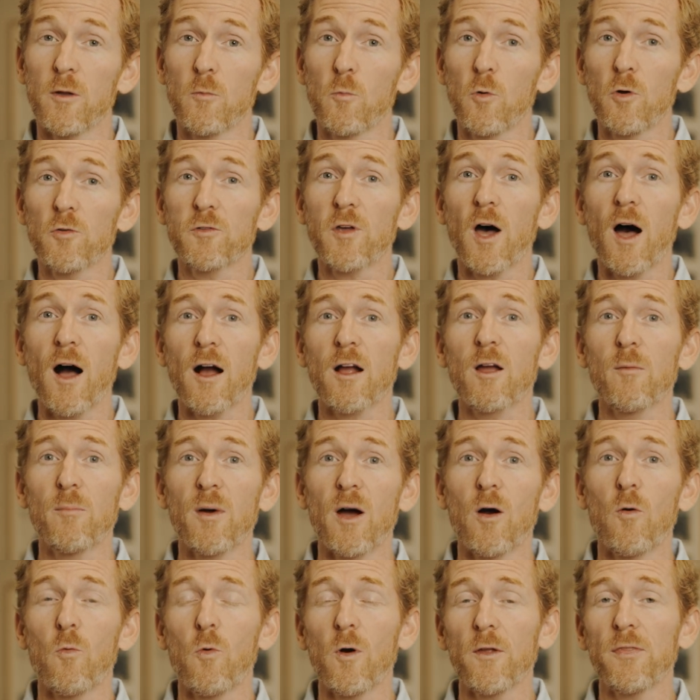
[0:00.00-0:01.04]
and we'll talk
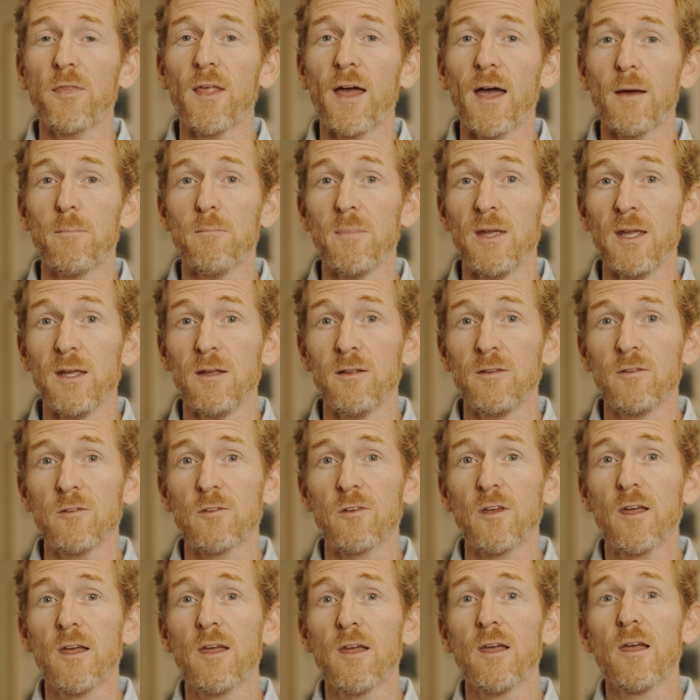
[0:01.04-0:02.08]
about what that
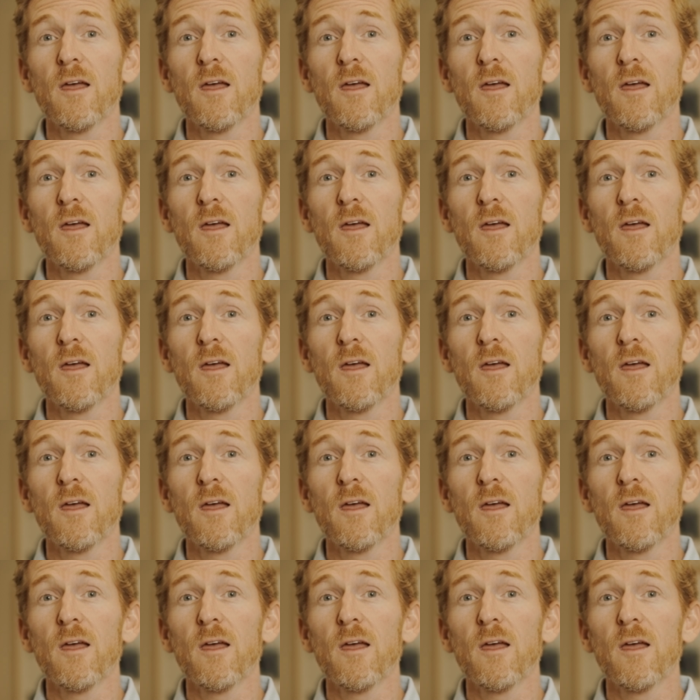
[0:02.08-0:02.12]
means.